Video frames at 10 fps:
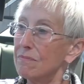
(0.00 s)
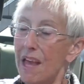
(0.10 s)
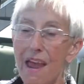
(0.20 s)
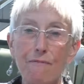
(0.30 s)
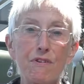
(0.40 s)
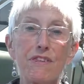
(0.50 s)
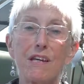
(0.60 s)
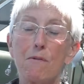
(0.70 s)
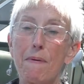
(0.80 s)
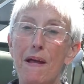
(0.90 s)

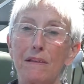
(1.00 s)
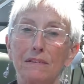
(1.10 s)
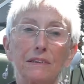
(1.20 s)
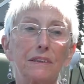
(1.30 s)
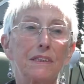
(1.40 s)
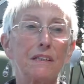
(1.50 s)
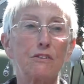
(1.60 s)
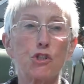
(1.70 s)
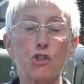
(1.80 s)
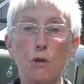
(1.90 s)
Everything about the
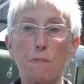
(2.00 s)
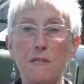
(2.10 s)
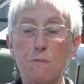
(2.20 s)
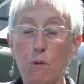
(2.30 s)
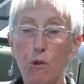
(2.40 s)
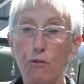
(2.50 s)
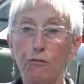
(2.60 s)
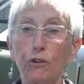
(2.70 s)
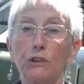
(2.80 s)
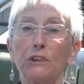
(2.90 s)
ship is
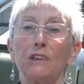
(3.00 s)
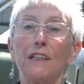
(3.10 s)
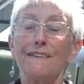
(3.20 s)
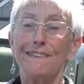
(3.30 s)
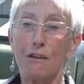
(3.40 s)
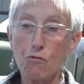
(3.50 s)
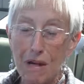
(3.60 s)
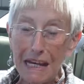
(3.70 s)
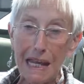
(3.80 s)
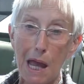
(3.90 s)
beautiful. They're
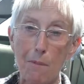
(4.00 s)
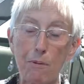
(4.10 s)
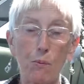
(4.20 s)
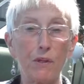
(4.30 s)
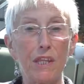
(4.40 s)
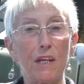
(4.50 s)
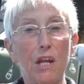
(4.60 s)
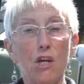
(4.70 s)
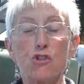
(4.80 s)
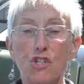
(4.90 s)
really happy with it.
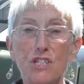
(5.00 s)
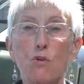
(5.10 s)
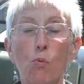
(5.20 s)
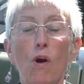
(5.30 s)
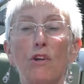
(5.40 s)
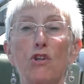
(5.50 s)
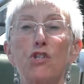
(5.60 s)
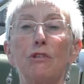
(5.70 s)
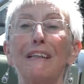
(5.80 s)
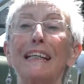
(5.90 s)
Just 1 or
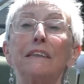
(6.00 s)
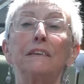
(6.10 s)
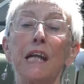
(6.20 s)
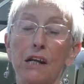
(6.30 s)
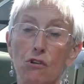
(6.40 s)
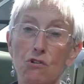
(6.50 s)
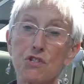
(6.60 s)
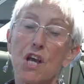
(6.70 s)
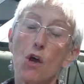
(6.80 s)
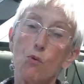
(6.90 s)
2 little
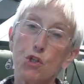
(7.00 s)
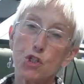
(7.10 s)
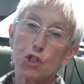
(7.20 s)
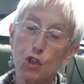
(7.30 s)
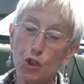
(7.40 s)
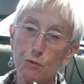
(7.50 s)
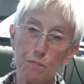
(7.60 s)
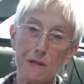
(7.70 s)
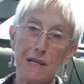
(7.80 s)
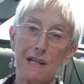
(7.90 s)
niggles which could
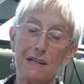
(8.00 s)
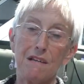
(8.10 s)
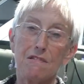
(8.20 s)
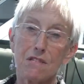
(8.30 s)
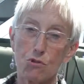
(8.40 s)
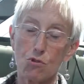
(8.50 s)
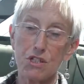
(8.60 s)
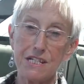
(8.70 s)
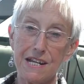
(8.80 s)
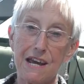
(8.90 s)
be
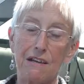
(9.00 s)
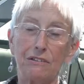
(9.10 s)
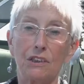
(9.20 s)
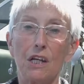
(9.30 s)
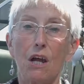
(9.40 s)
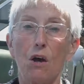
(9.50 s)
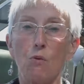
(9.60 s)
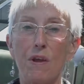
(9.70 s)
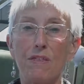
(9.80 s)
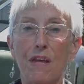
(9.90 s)
sorted out
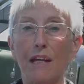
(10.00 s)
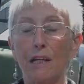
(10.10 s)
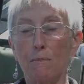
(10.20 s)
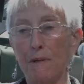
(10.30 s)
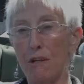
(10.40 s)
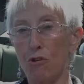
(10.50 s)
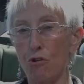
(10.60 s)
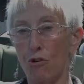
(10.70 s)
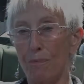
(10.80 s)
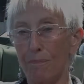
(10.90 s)
with a little bit of thought.